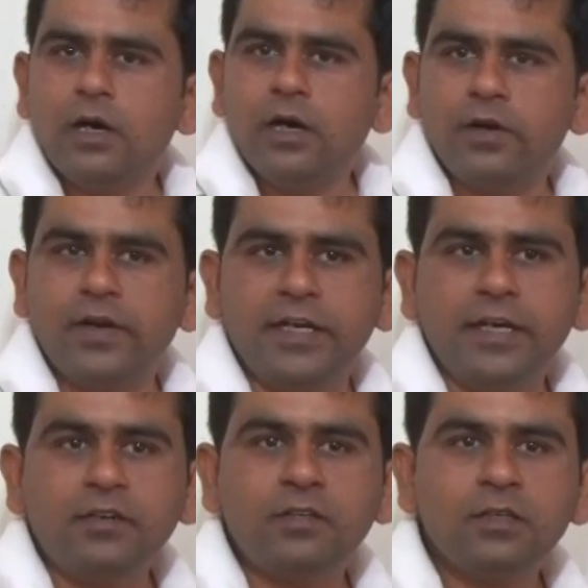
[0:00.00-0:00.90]
Are you get
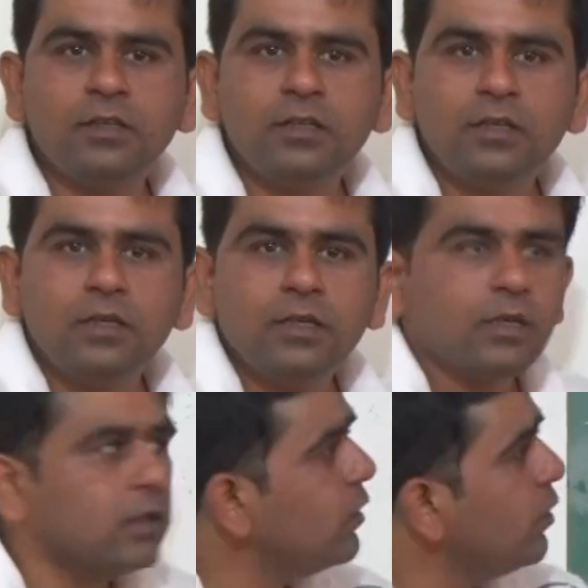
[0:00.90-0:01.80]
it?
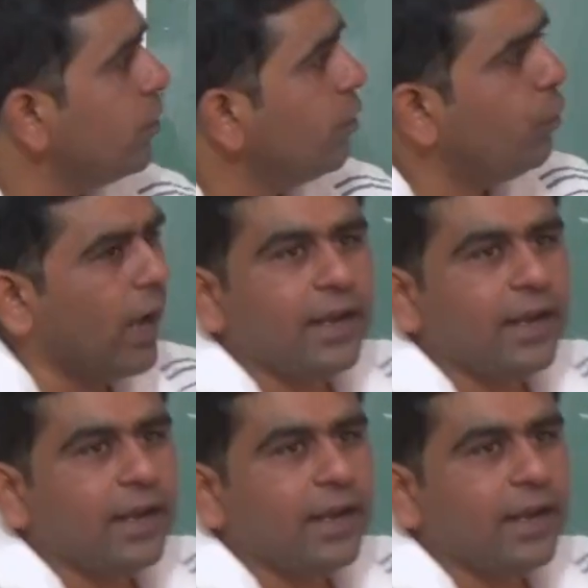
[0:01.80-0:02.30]
When